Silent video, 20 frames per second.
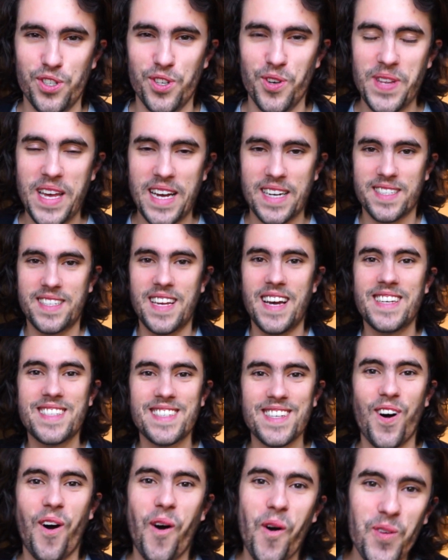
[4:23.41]
you know, there's
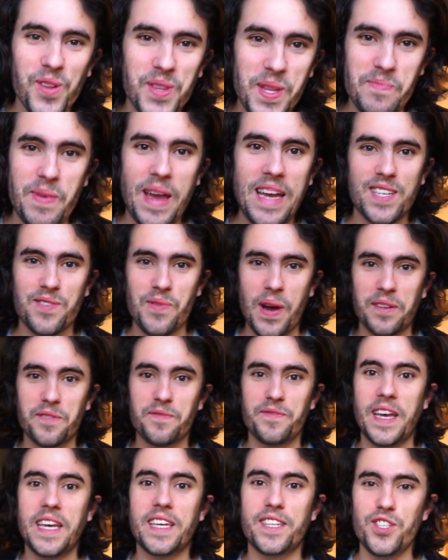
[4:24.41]
a whole debate around
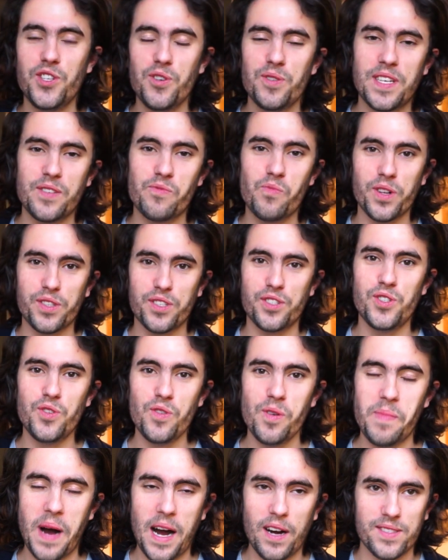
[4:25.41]
fake news and what to
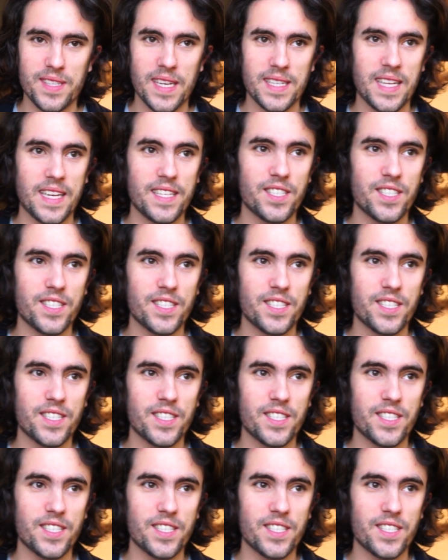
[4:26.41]
do about it.